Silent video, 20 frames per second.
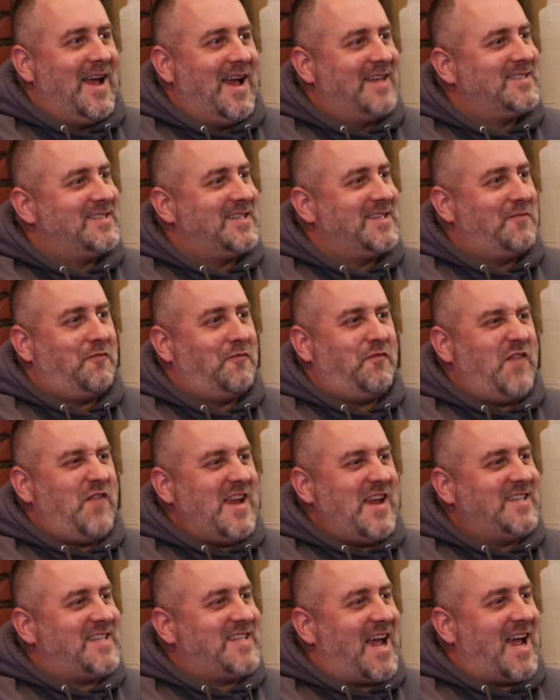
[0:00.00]

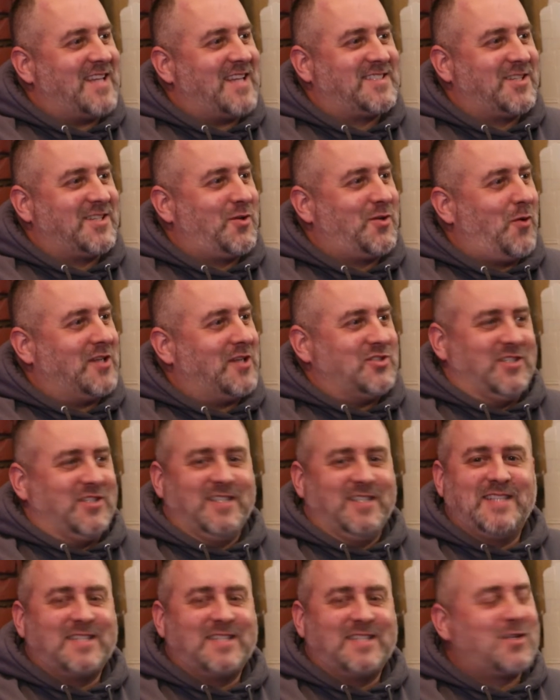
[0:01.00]
Fantastic question,
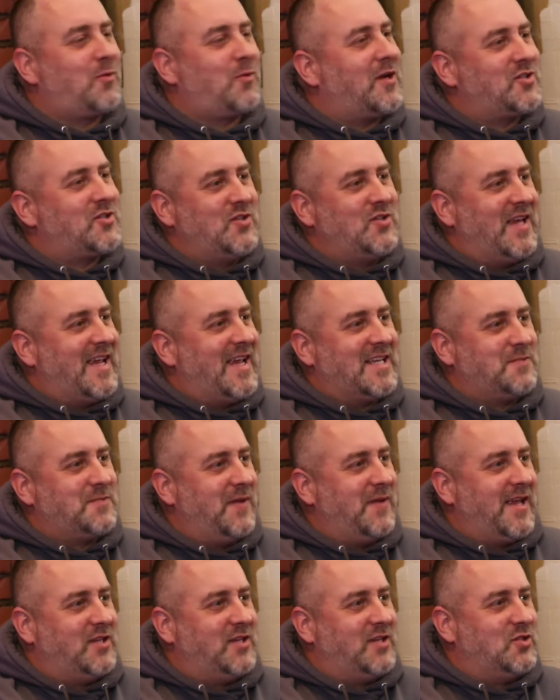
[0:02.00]
because that's the question I ask
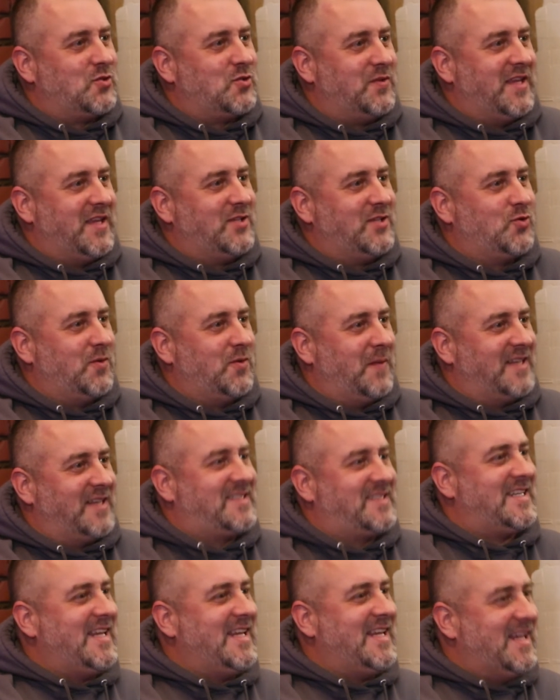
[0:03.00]
my agents when they join my
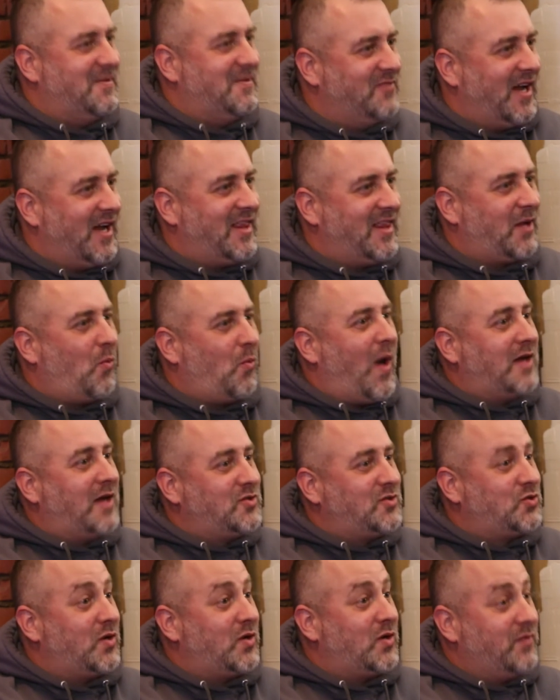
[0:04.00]
team, right? Yeah. Like, why'd
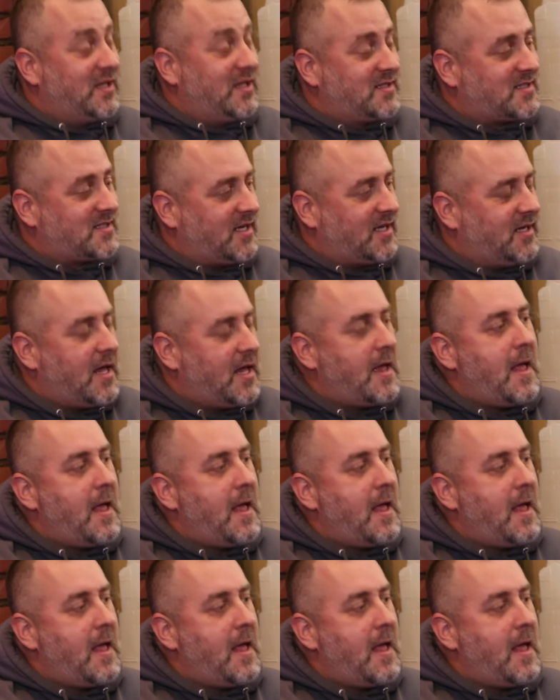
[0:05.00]
yeah. you join real estate?